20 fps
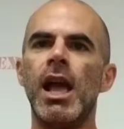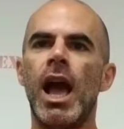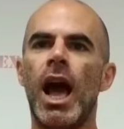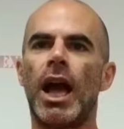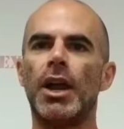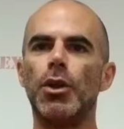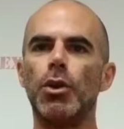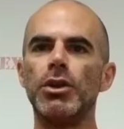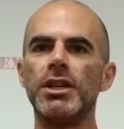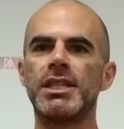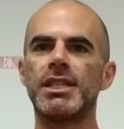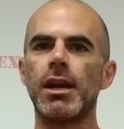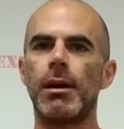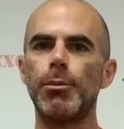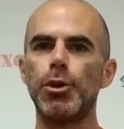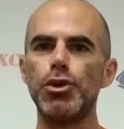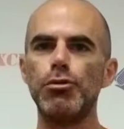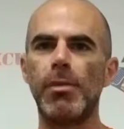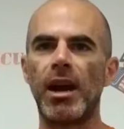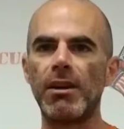I know this
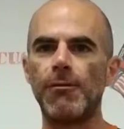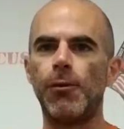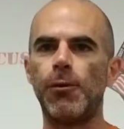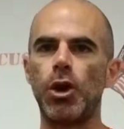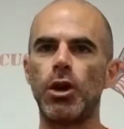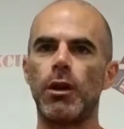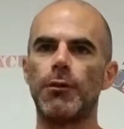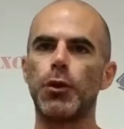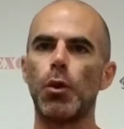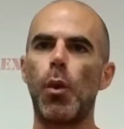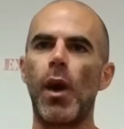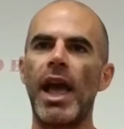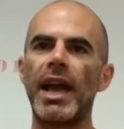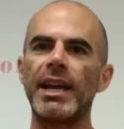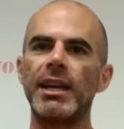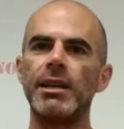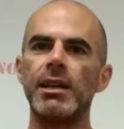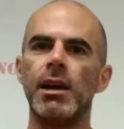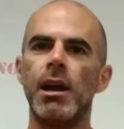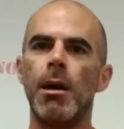summer you might have fallen off the
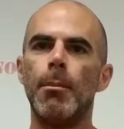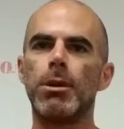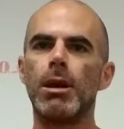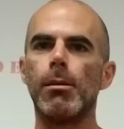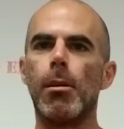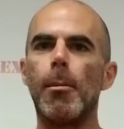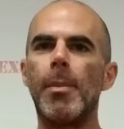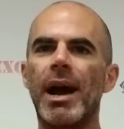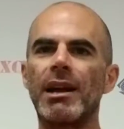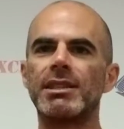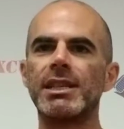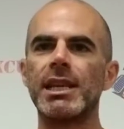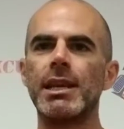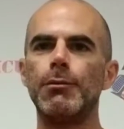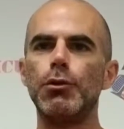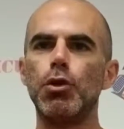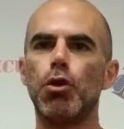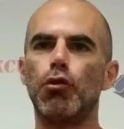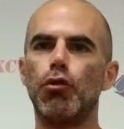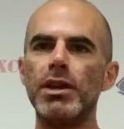wagon, but I'm about to
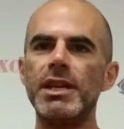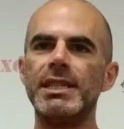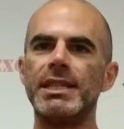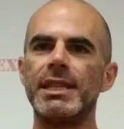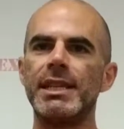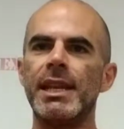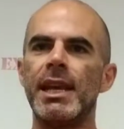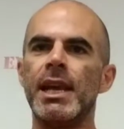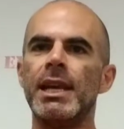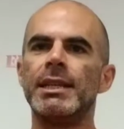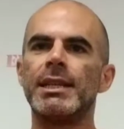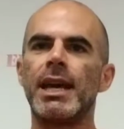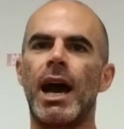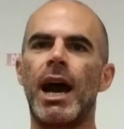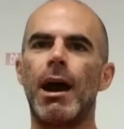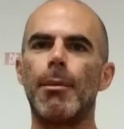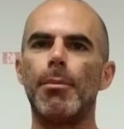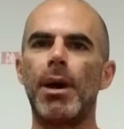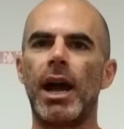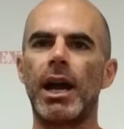give you a reason to
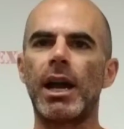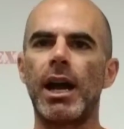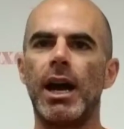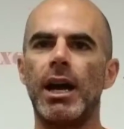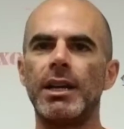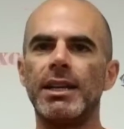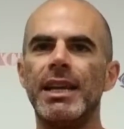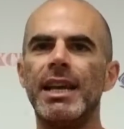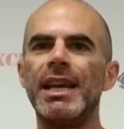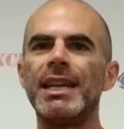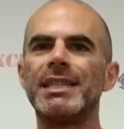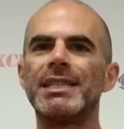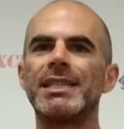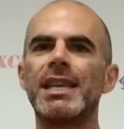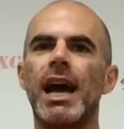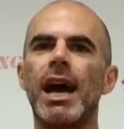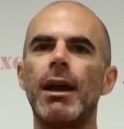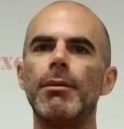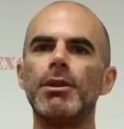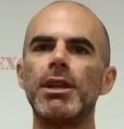hop back on. It's
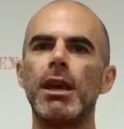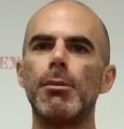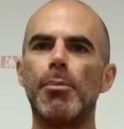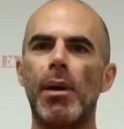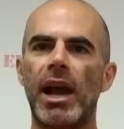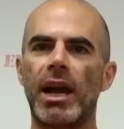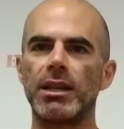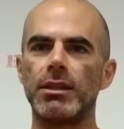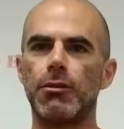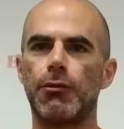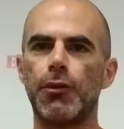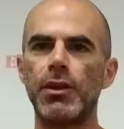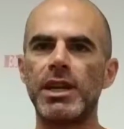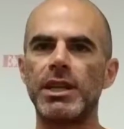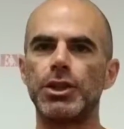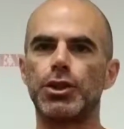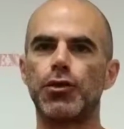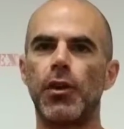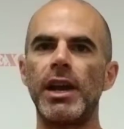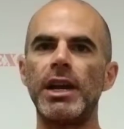time to get back on the
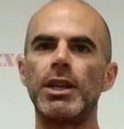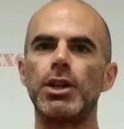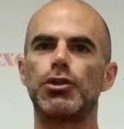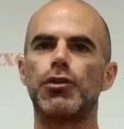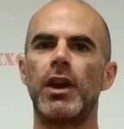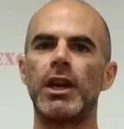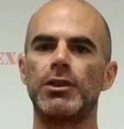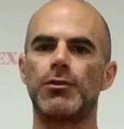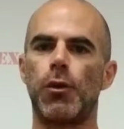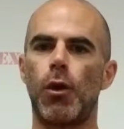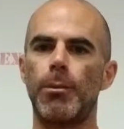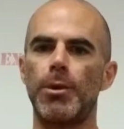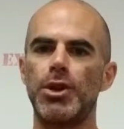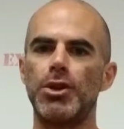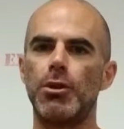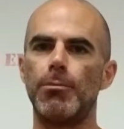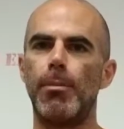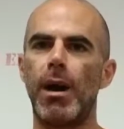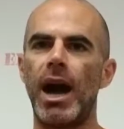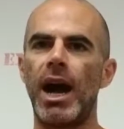freaking train to transforming
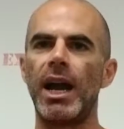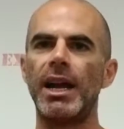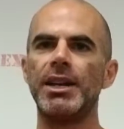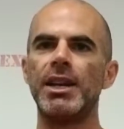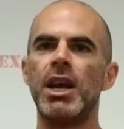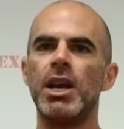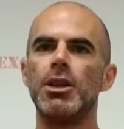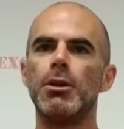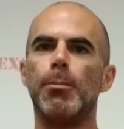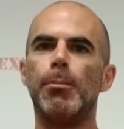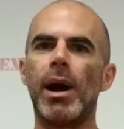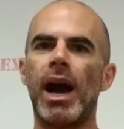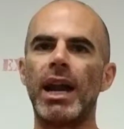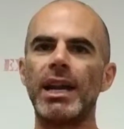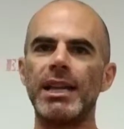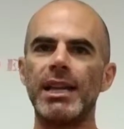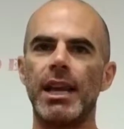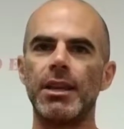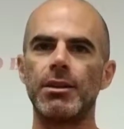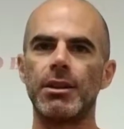your mind, your
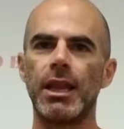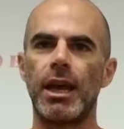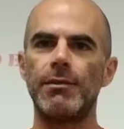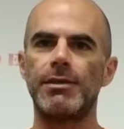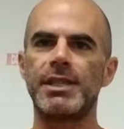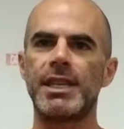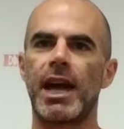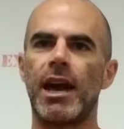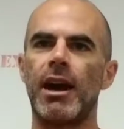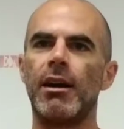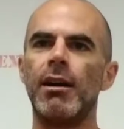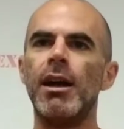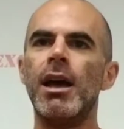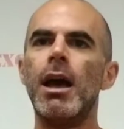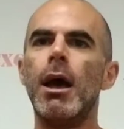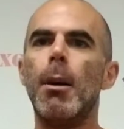body, and your lifestyle.